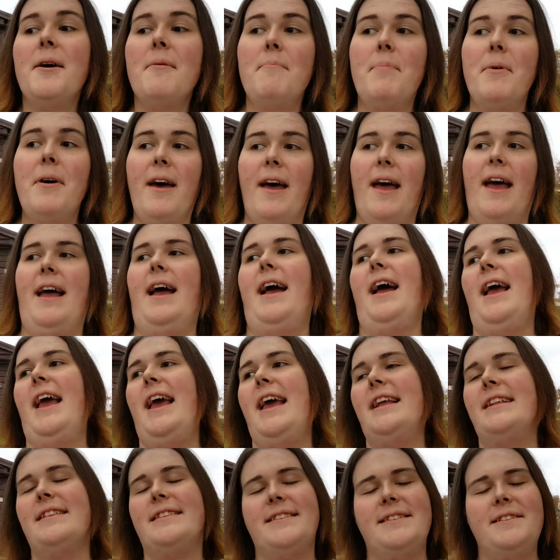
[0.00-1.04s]
but
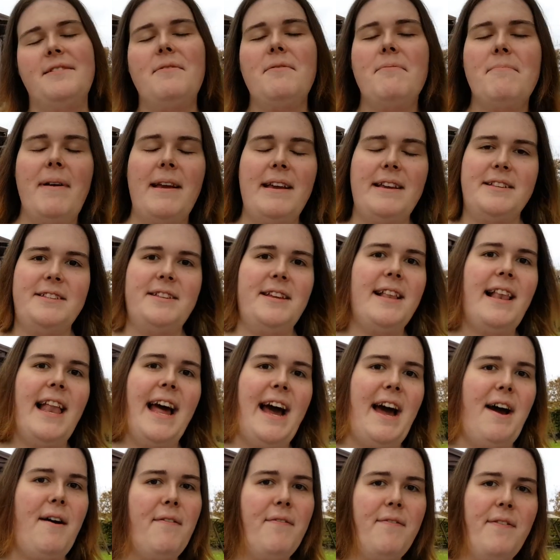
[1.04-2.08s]
it still makes you
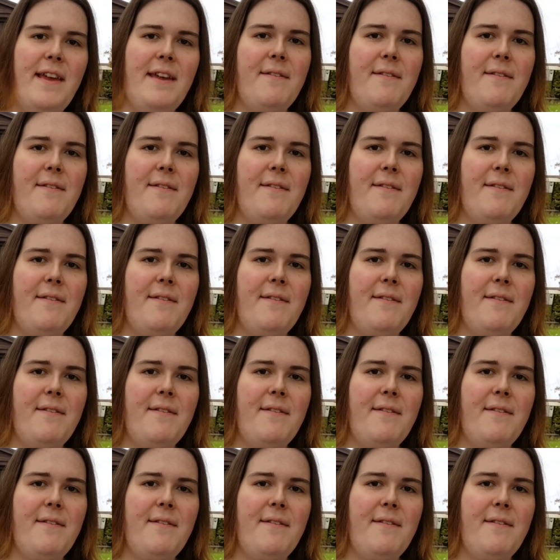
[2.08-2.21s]
laugh,